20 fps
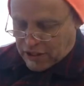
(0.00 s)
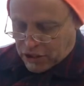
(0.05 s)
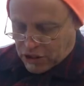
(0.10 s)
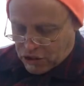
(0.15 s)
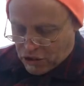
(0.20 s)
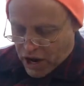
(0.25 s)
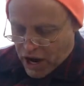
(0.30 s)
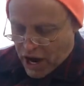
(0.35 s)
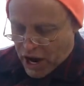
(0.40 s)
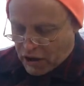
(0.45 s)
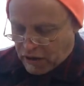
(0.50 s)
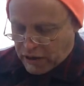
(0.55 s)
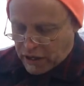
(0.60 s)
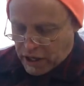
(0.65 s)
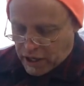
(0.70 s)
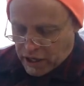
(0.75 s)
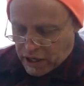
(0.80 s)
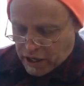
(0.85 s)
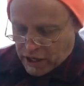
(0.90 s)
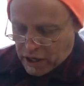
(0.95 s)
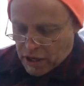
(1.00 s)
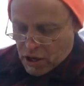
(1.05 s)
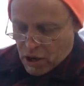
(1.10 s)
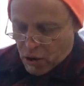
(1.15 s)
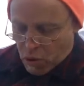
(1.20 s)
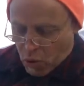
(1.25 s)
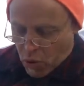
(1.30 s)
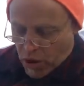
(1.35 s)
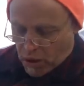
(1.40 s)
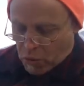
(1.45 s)
trial in
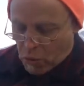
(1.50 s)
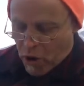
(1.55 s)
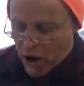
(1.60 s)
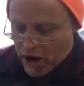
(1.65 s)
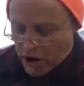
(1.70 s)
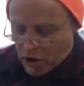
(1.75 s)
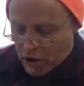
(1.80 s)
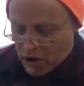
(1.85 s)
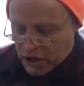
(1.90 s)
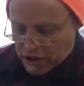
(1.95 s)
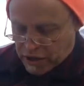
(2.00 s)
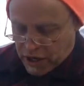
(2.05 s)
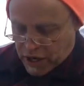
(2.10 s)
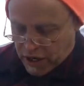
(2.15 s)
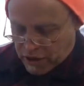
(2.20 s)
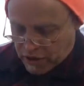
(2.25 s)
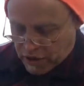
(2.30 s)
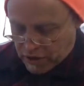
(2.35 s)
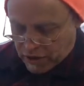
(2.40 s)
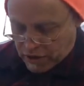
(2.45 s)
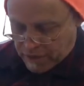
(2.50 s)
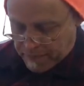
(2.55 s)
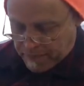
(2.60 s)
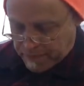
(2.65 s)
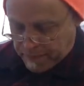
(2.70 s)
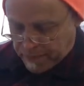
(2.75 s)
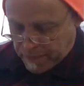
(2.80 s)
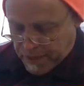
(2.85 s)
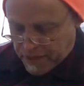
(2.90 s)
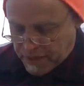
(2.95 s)
one way or another.
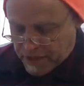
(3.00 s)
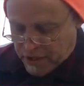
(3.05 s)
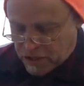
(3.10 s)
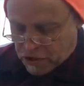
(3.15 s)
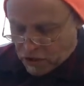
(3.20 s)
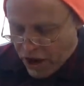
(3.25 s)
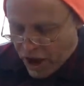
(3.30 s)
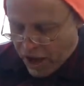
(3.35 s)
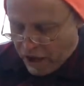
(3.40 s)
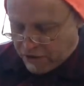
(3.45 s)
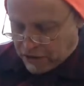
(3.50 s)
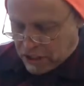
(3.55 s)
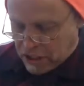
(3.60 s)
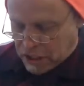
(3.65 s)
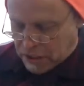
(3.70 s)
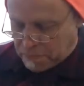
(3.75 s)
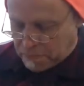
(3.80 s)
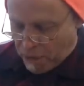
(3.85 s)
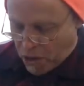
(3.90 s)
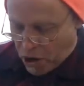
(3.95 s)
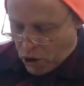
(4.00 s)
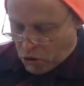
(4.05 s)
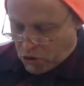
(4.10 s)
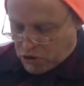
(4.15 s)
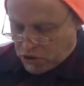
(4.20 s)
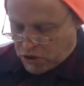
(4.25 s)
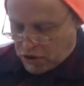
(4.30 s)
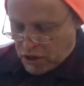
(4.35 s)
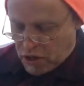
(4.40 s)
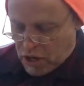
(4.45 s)
This trial
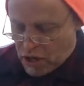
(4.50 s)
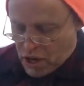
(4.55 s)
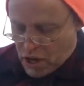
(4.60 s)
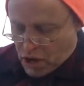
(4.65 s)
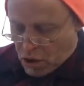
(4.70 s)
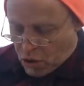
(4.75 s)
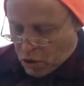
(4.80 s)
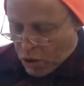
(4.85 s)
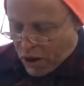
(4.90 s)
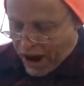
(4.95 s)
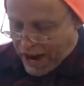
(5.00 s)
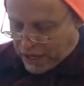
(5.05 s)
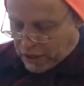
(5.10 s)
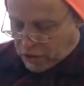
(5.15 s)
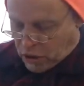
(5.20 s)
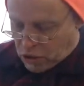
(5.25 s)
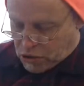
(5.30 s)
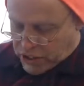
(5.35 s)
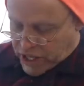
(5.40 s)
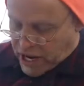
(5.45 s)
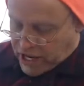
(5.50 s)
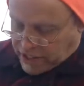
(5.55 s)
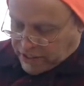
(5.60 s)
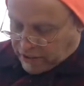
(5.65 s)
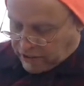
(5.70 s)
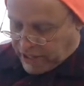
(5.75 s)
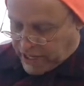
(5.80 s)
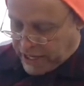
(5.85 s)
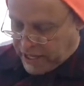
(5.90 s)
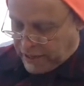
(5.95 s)
exposed quite
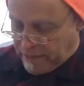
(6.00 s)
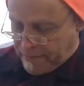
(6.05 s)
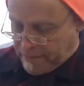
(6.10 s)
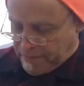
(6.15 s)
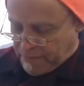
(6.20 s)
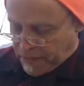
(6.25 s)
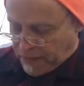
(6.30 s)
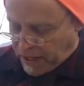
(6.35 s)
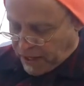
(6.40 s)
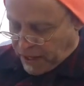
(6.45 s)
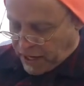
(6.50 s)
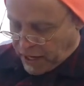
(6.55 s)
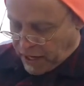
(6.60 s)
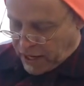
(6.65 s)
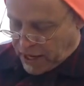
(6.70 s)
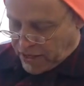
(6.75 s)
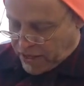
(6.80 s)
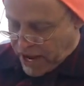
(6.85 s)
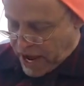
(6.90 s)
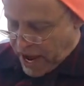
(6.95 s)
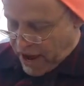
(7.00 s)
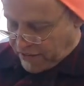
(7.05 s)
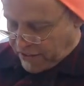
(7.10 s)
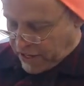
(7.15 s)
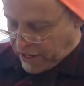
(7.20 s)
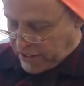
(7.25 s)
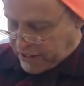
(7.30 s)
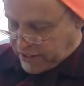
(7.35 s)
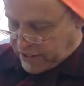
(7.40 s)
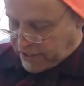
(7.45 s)
grotesquely in the
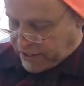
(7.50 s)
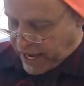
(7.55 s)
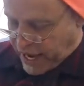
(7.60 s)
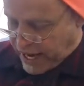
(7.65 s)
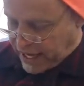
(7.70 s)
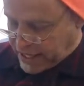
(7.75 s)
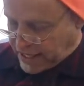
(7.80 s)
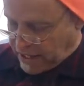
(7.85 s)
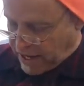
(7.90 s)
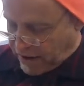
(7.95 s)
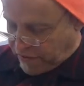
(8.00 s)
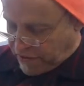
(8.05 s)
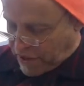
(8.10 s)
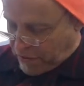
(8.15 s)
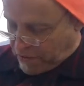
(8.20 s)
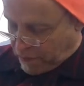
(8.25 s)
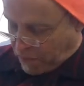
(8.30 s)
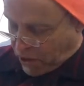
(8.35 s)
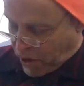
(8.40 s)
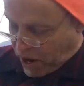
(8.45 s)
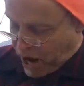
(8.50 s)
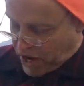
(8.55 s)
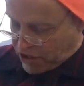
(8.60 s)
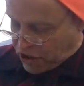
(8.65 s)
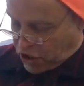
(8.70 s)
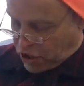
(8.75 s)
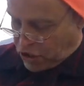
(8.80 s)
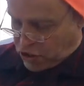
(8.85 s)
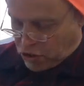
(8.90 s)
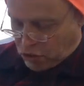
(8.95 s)
evidence, thanks of the
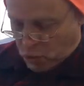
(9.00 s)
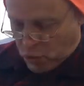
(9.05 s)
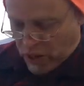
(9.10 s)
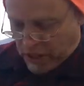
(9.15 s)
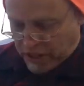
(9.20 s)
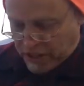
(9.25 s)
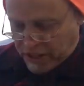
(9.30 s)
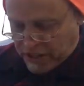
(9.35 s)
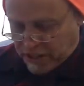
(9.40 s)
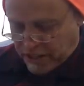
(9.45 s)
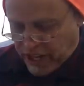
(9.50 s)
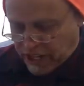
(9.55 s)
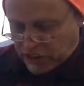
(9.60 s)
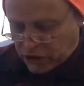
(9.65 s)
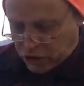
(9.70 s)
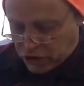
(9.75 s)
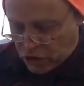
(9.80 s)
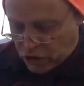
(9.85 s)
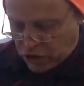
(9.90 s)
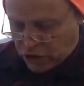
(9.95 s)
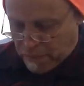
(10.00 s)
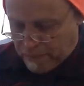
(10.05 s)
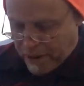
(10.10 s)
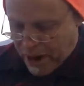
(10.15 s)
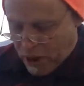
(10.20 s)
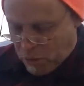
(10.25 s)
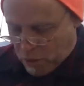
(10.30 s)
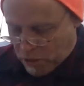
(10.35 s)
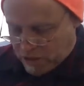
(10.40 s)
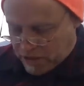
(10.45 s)
prosecutor's witness that the truth
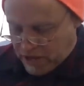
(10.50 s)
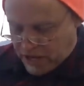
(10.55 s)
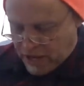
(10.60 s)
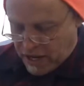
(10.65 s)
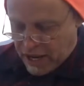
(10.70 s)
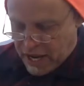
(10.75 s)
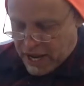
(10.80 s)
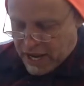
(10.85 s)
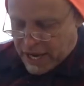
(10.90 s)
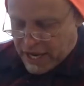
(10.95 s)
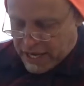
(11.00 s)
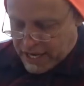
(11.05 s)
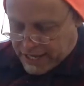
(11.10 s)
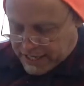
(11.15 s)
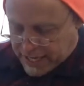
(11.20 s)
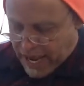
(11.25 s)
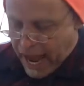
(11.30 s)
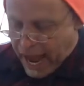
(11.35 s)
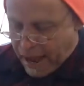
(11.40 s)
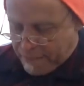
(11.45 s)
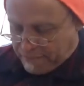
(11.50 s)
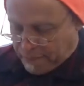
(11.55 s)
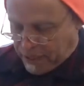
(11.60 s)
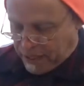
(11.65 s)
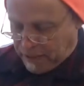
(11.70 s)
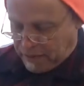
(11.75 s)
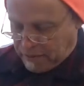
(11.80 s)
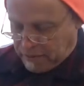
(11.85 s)
about what is happening,